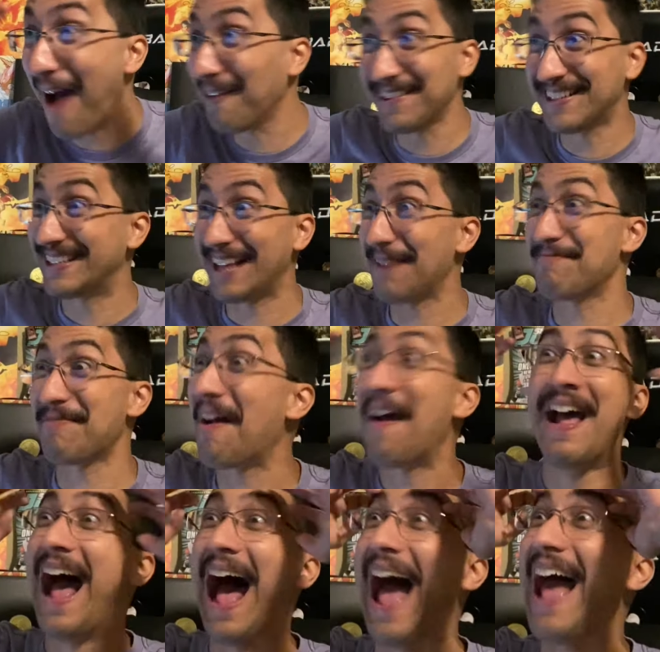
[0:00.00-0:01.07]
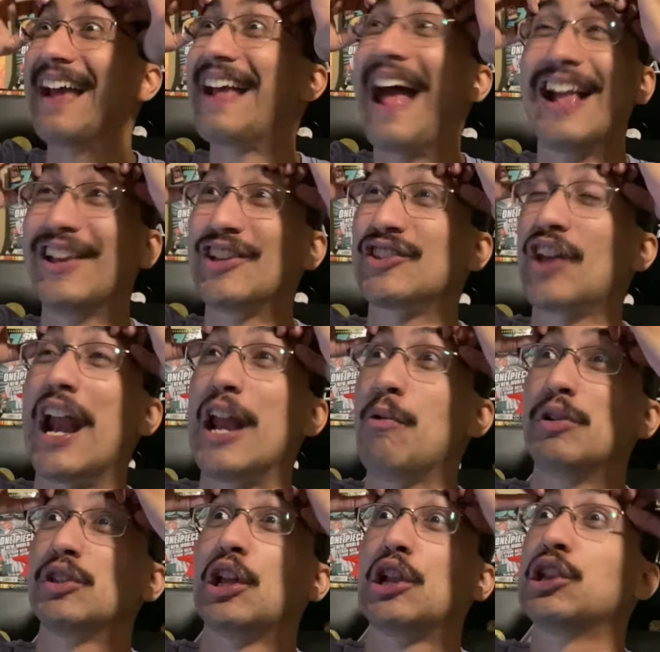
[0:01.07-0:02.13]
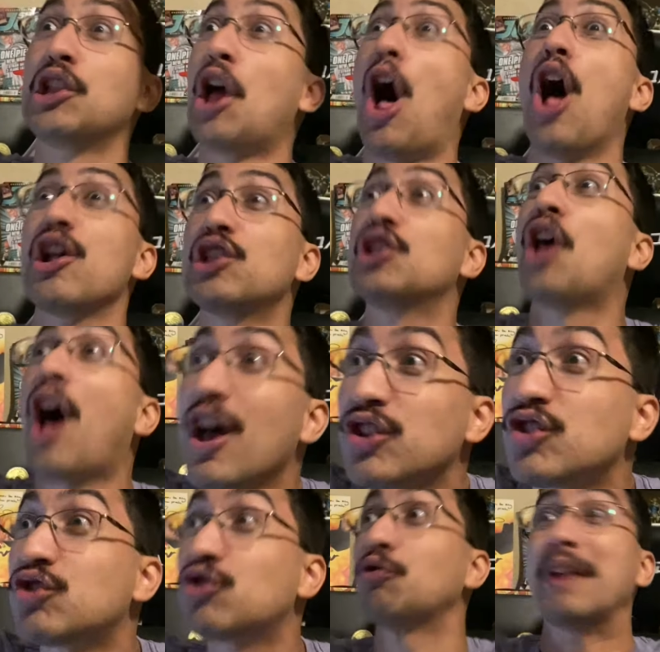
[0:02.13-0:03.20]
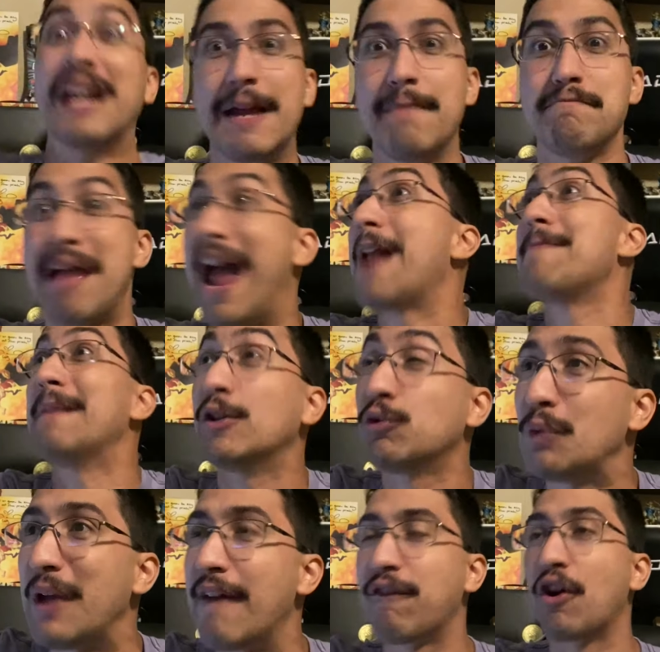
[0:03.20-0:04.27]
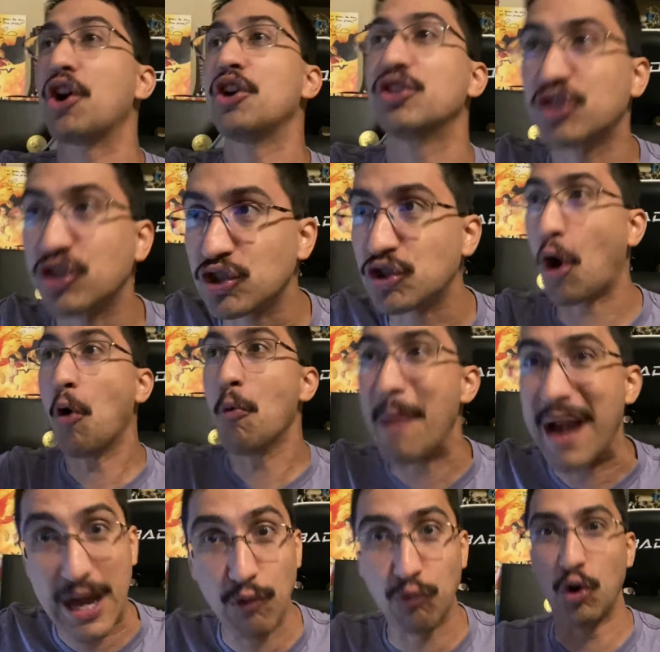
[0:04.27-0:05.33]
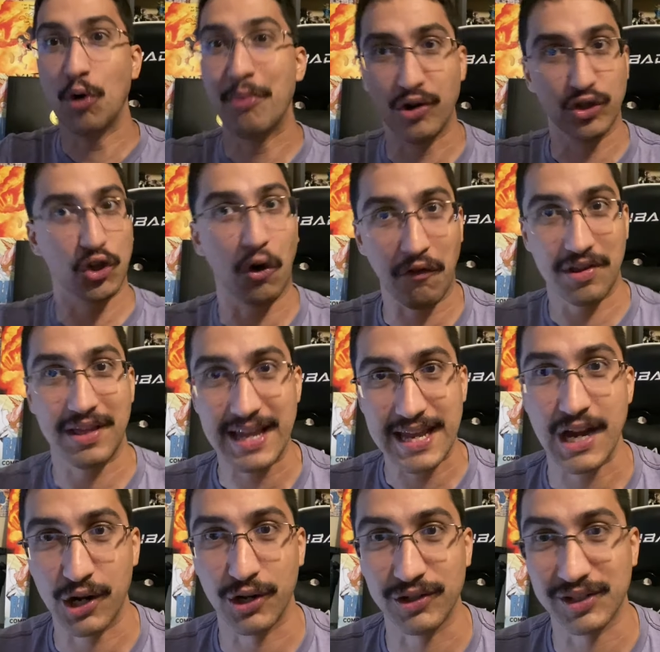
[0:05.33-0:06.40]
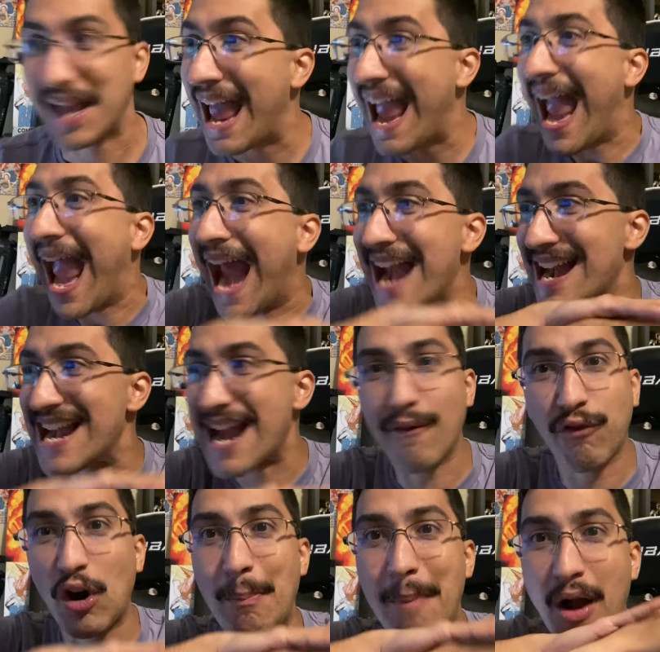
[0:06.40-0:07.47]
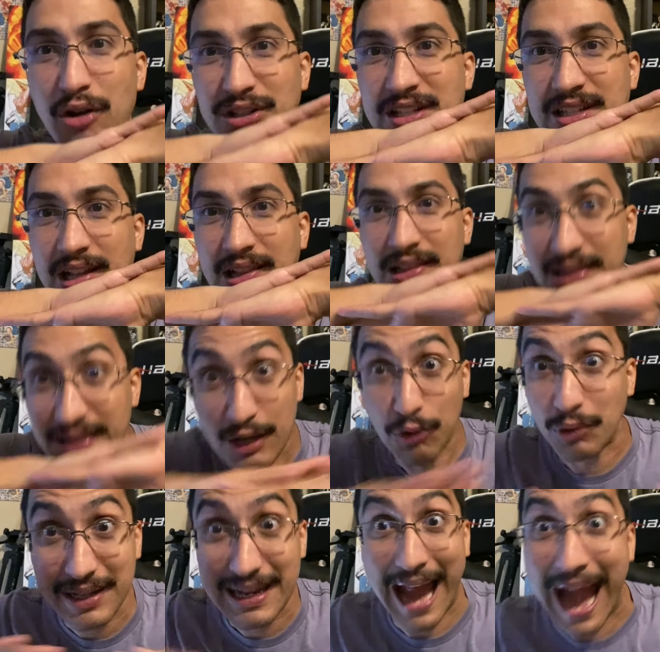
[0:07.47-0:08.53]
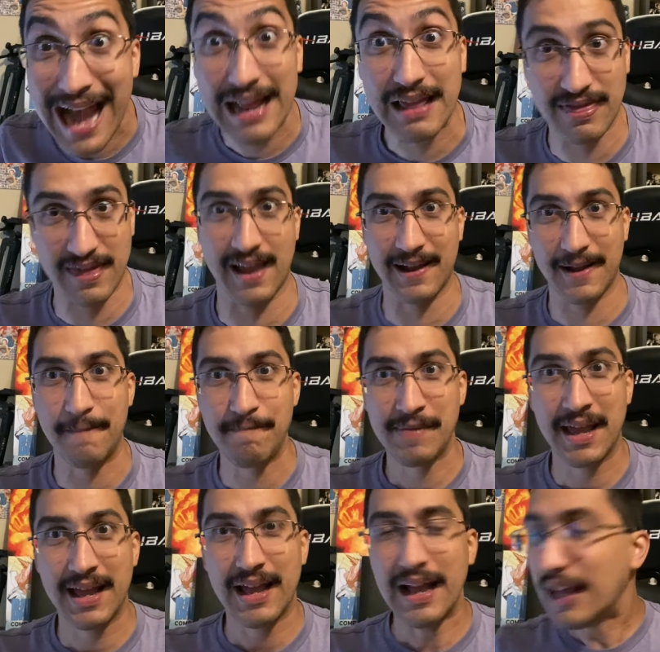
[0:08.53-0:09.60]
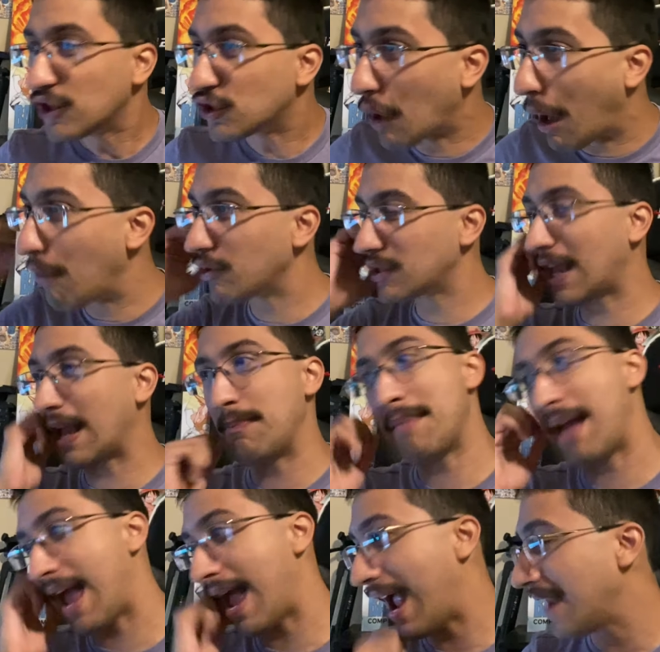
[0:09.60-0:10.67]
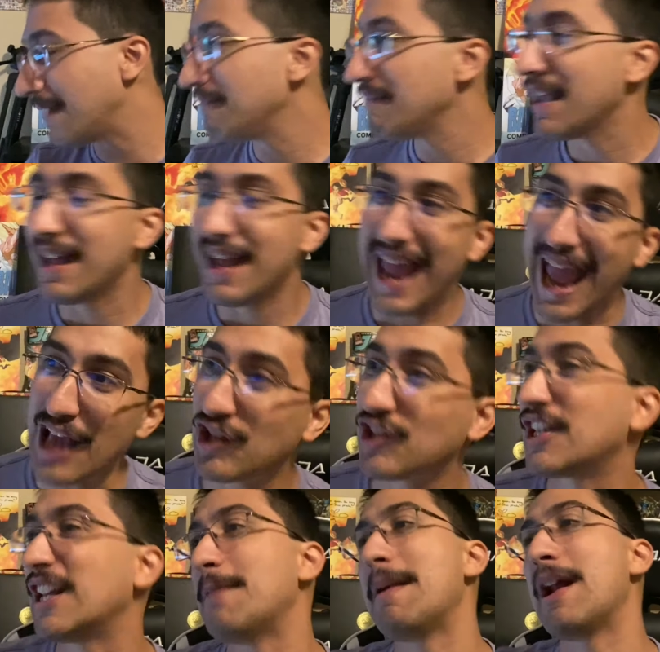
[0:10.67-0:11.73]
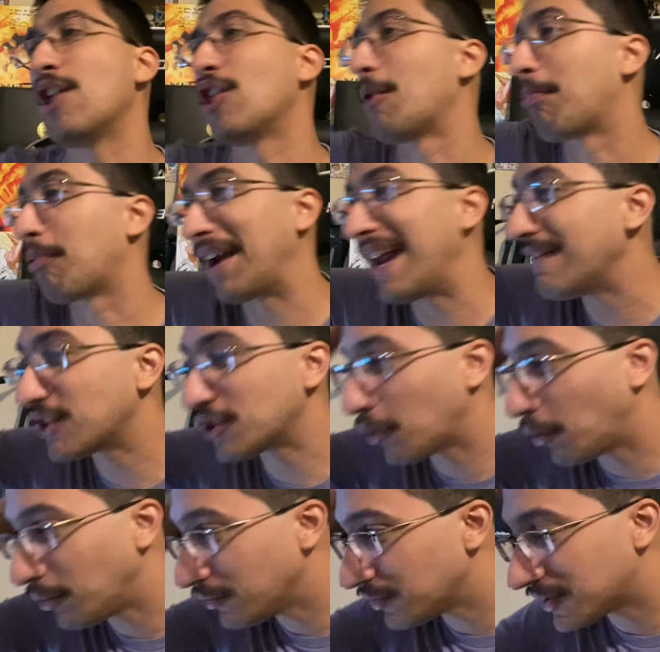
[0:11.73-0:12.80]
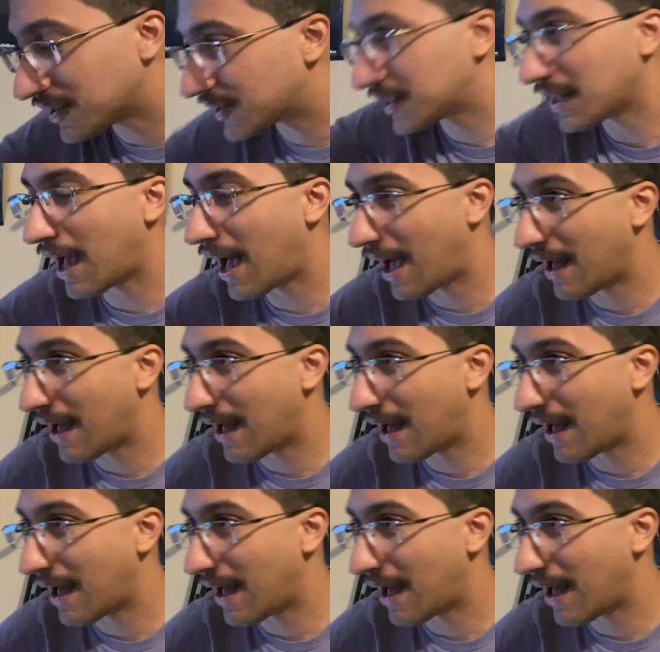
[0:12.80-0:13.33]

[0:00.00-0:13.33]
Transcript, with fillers: I was like, bro, I, I just thought it was a long lost dream, man, because we have heard so many rumors over the years, and it never amounted to literally anything. So I was like, man, it's just gonna be another Brave Souls, uh, uh,